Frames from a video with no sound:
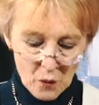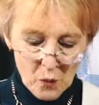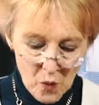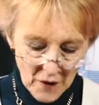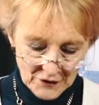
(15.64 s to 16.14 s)
a
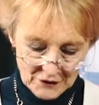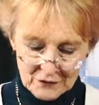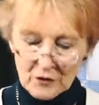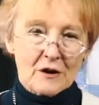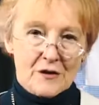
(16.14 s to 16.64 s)

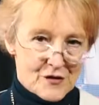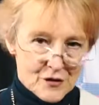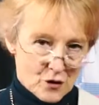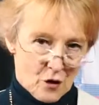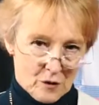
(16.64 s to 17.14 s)
wonderful
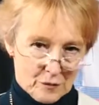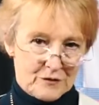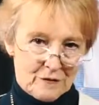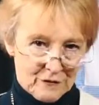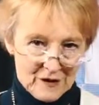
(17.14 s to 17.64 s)

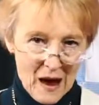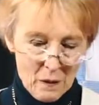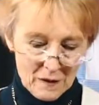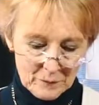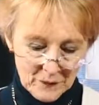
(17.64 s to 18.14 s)
scalloped
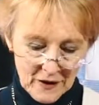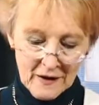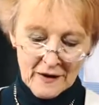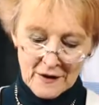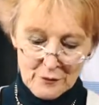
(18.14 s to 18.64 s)
flower.
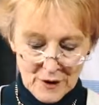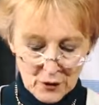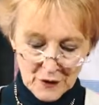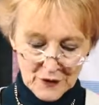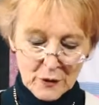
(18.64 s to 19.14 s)
If we
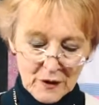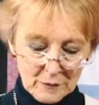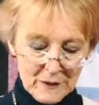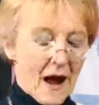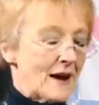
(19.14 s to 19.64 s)
look at the
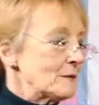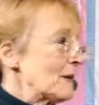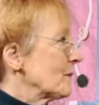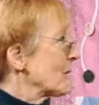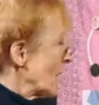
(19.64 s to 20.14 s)
quilt behind me,